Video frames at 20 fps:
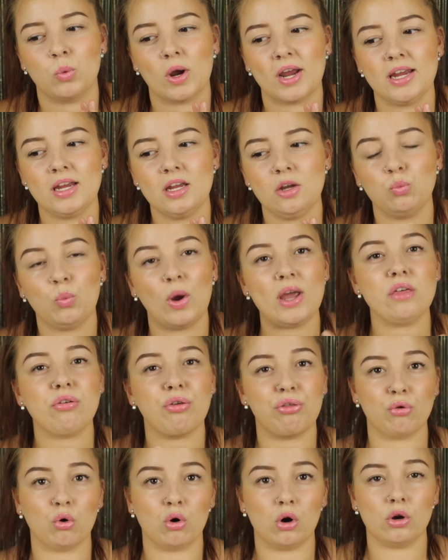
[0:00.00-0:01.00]
we
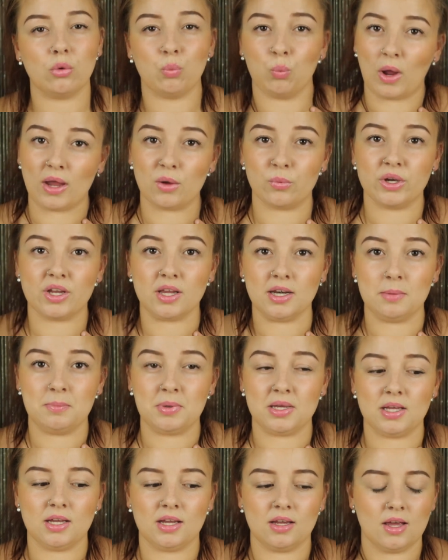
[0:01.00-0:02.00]
thought we were going to
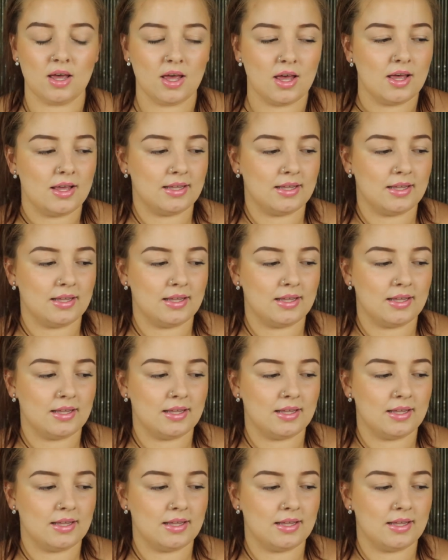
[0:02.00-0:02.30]
be